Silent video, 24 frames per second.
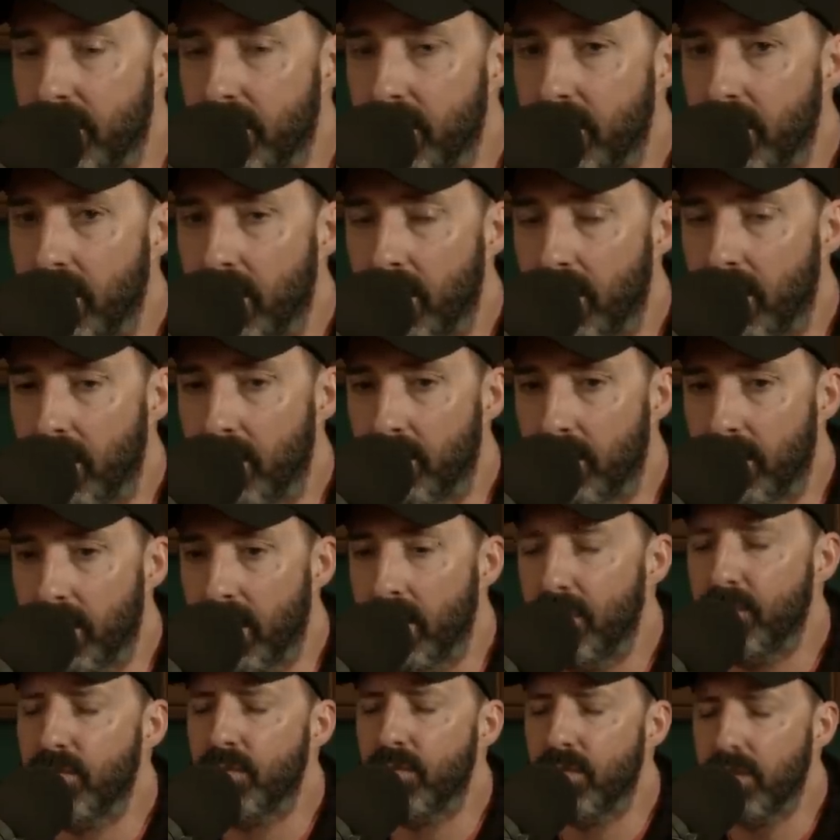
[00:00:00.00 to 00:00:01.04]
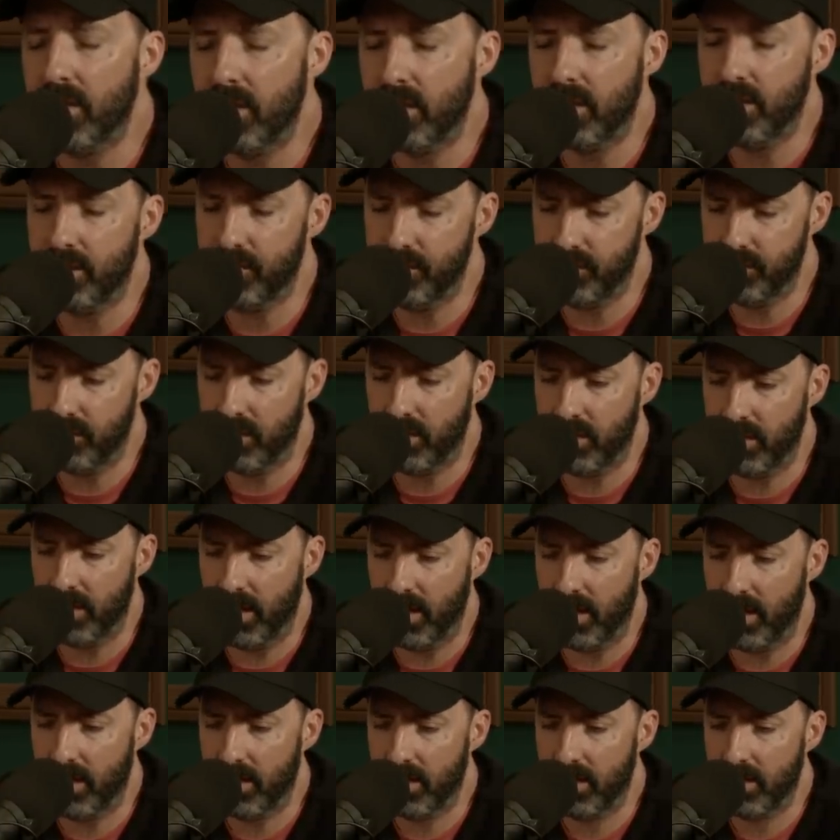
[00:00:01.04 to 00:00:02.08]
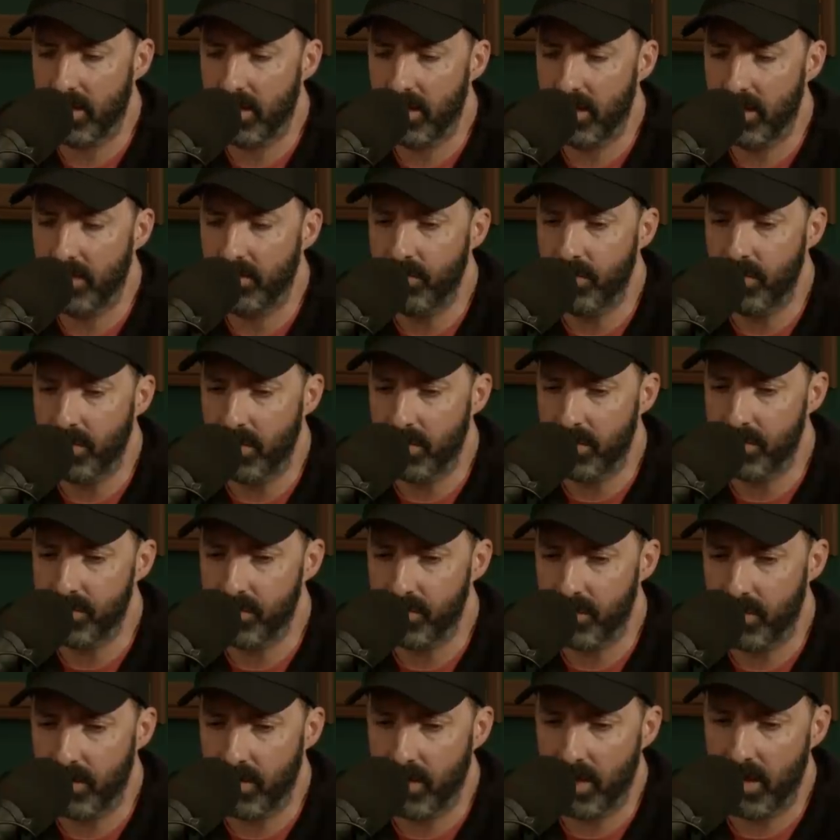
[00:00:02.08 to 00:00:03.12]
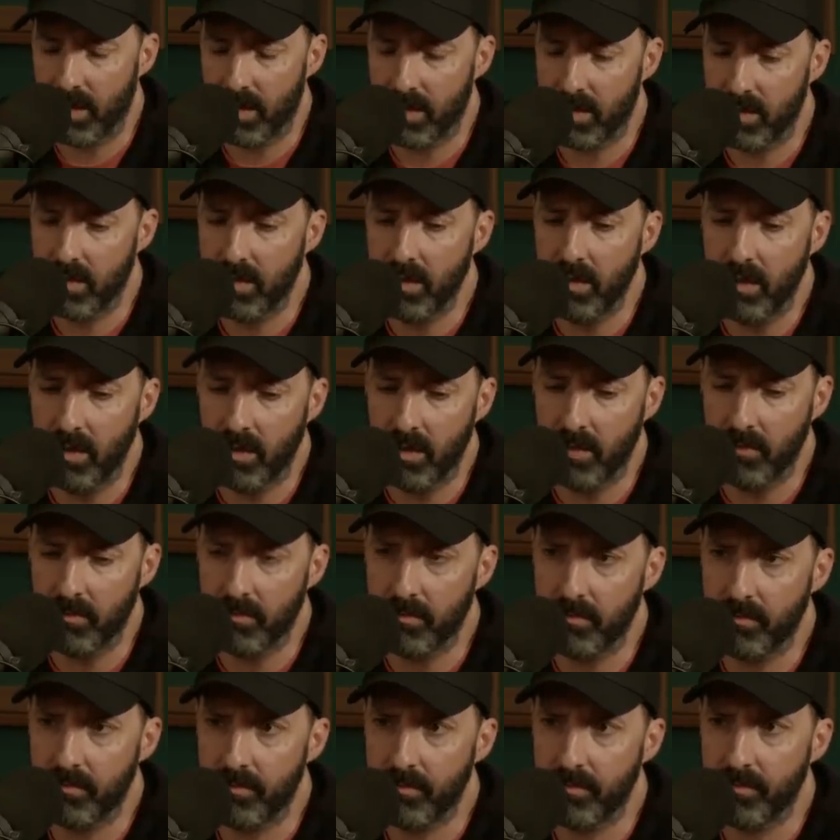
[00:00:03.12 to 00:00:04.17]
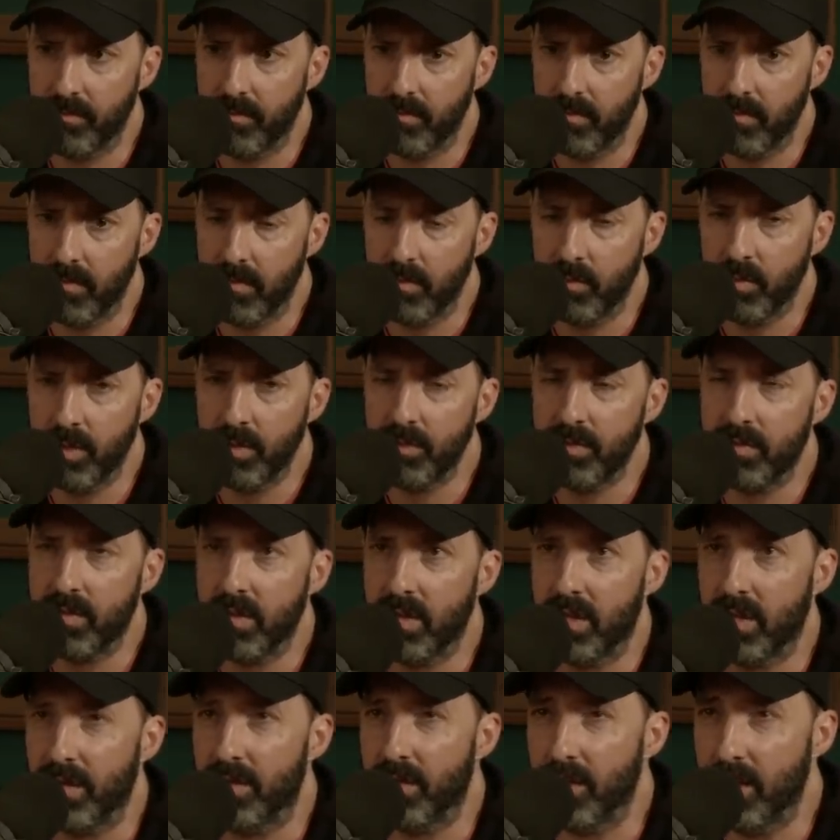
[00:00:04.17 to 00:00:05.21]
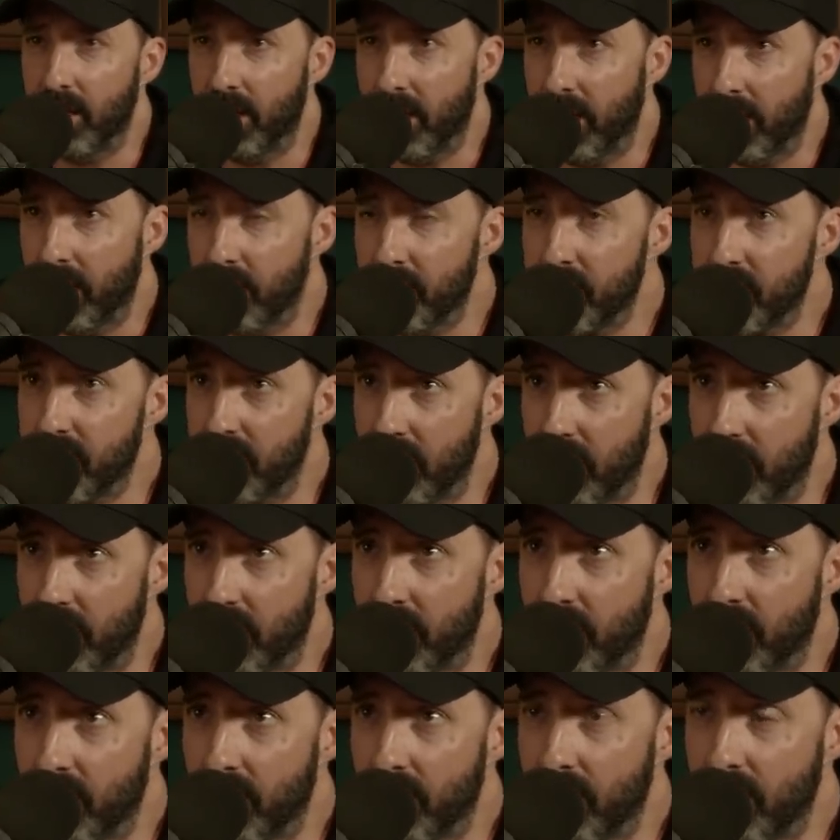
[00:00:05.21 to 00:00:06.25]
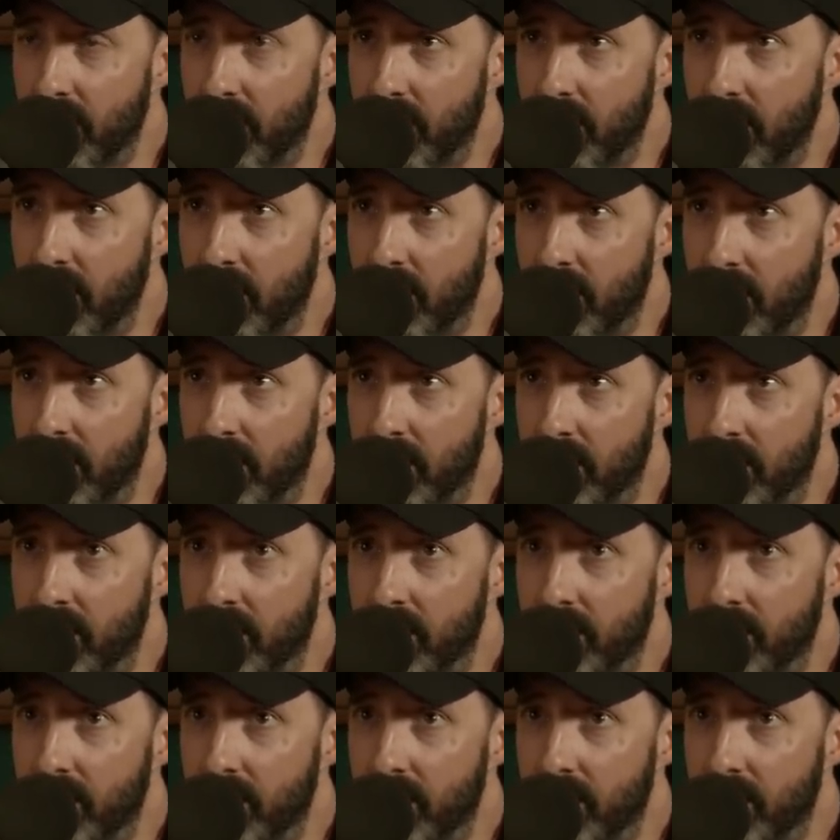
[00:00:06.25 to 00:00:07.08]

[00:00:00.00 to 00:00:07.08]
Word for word: Um, and I really enjoyed that. I right. really enjoyed that. Where um, were you um, doing that? We did it at the Lambs Theater on